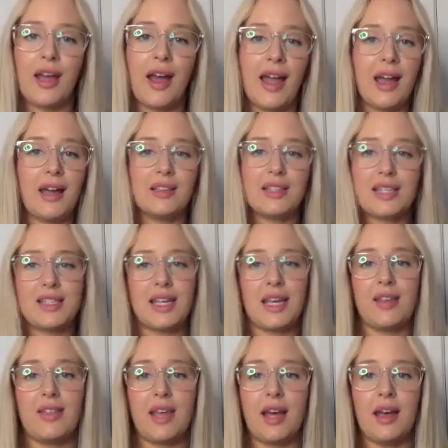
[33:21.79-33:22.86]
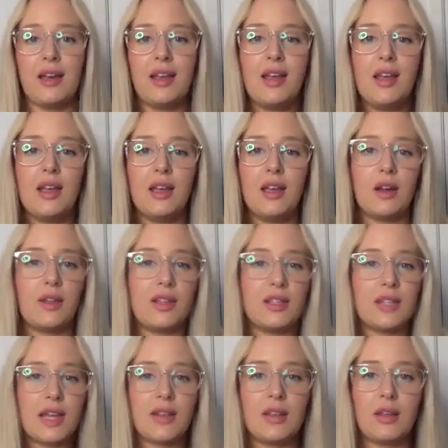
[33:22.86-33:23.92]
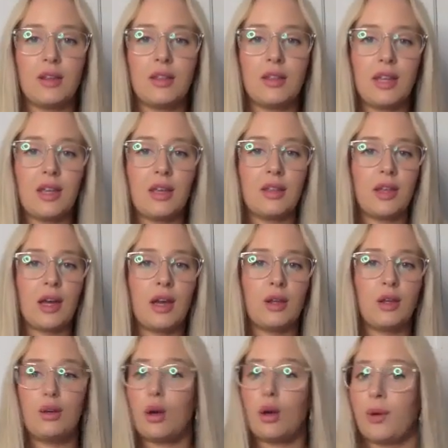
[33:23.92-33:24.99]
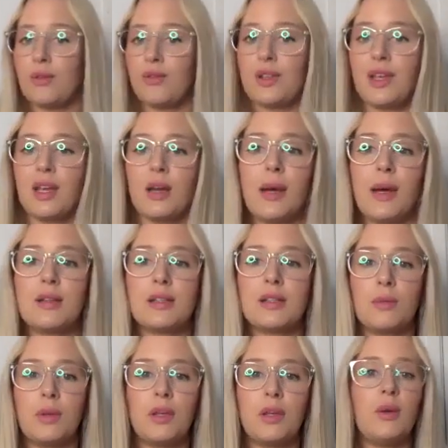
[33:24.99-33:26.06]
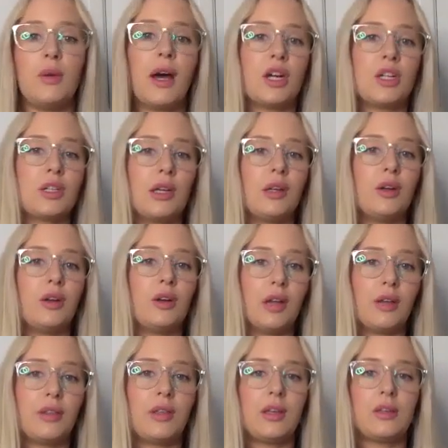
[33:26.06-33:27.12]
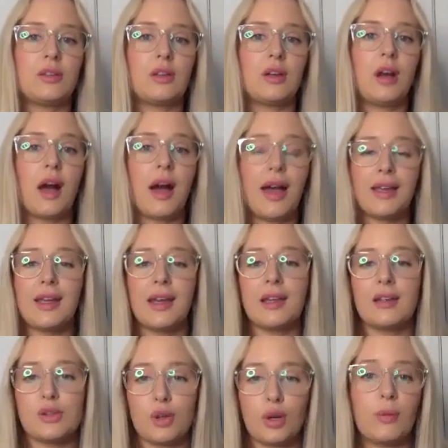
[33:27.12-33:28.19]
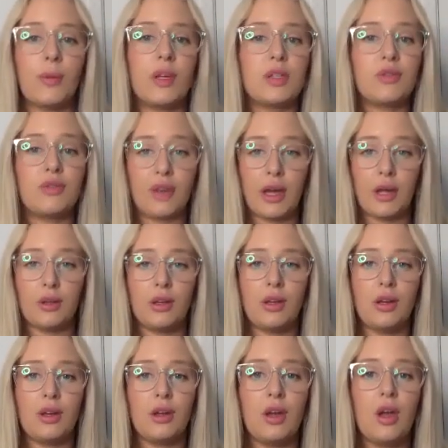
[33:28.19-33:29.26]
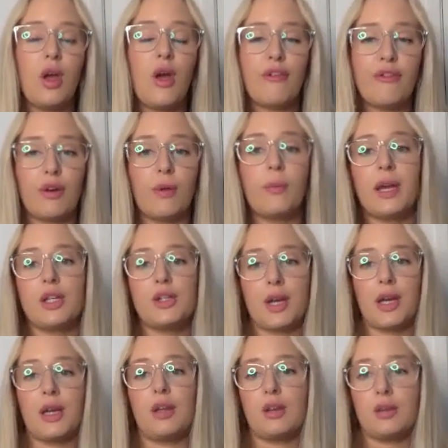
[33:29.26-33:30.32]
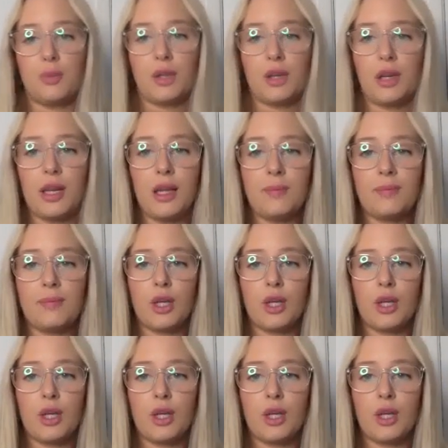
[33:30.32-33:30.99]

I understand that, the day that you think that you know everything about something, you actually know nothing. So I get so much value from my trading community.